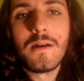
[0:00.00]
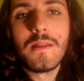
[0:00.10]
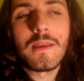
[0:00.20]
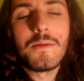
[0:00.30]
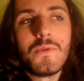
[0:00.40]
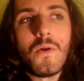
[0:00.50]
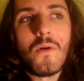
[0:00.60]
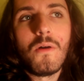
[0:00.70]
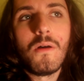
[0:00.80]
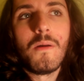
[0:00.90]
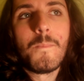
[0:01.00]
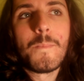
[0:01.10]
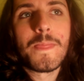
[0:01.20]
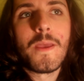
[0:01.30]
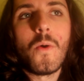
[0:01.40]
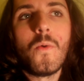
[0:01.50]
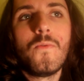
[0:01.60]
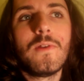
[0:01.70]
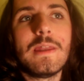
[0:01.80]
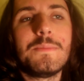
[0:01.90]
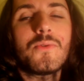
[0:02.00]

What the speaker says: Like, not overly